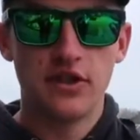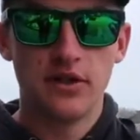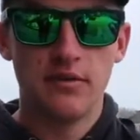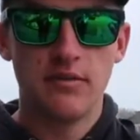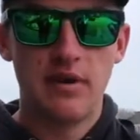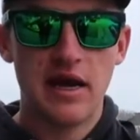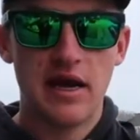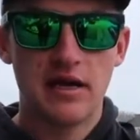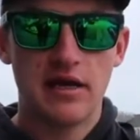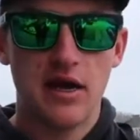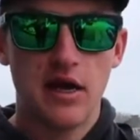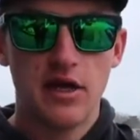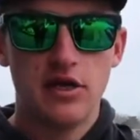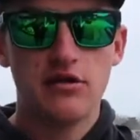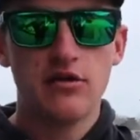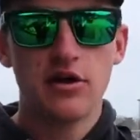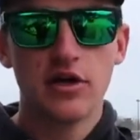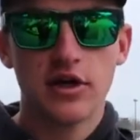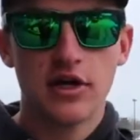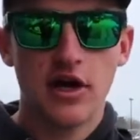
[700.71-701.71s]
on the bank,
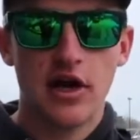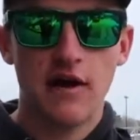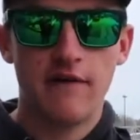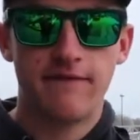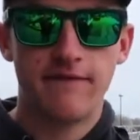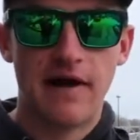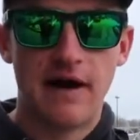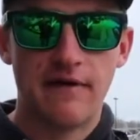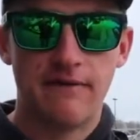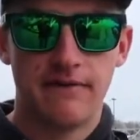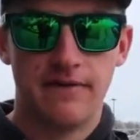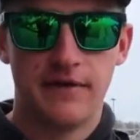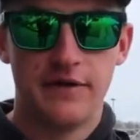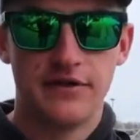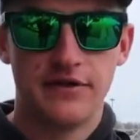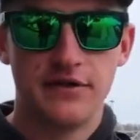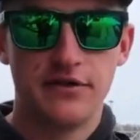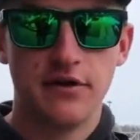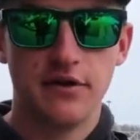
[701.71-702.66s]
you could have caught 5 fish.